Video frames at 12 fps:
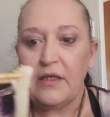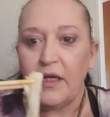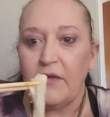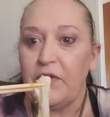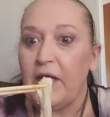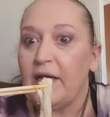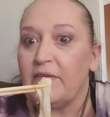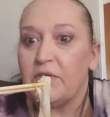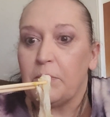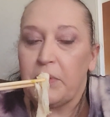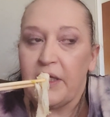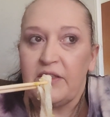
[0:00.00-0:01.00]
if you have
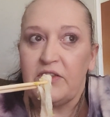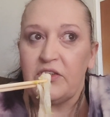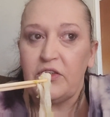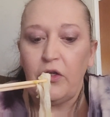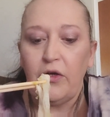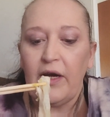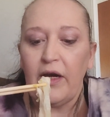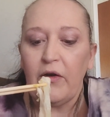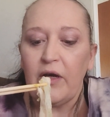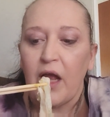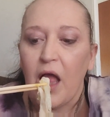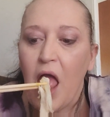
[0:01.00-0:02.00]
the place in your area.